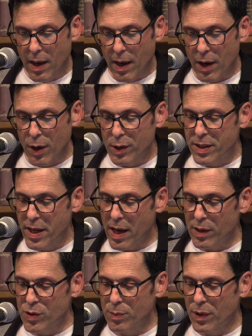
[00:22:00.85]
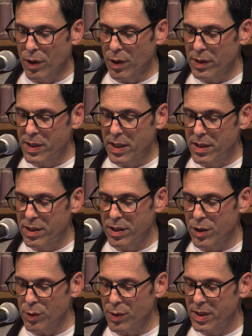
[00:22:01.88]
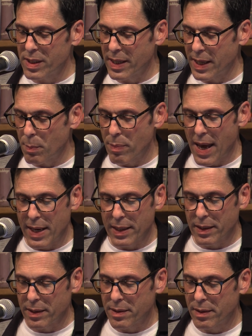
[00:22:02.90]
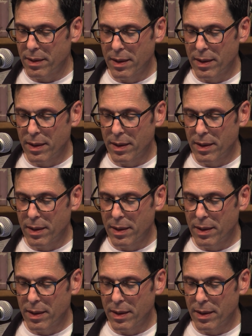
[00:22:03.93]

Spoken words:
I heard tales from girls he'd seduced and then abandoned.